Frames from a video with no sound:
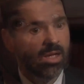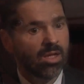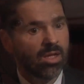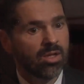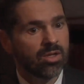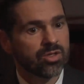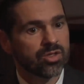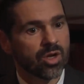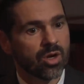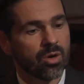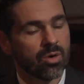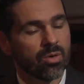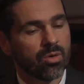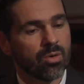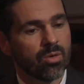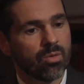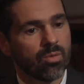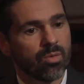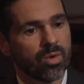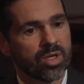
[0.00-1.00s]
So
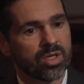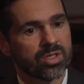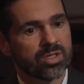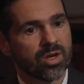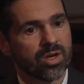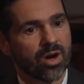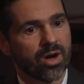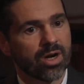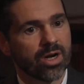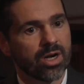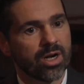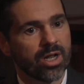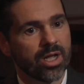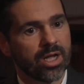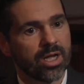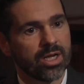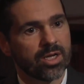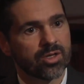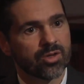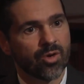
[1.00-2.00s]
we started
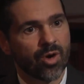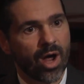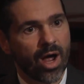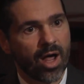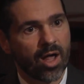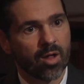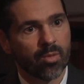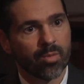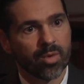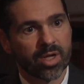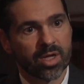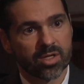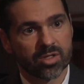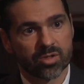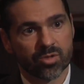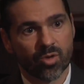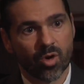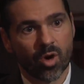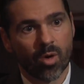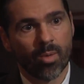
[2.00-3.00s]
a trial, because the
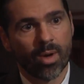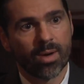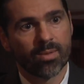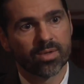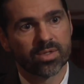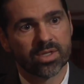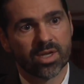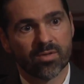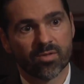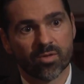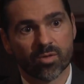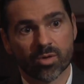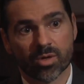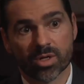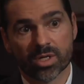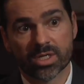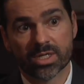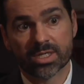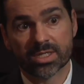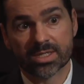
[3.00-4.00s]
robot was never
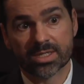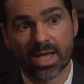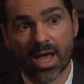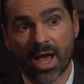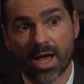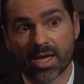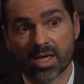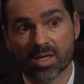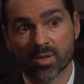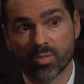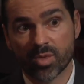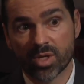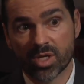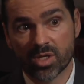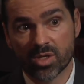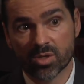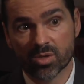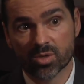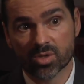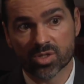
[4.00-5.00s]
really designed to be
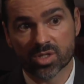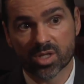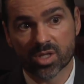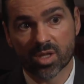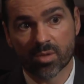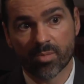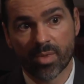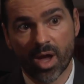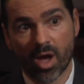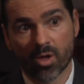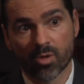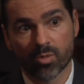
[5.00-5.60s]
used in the mouth.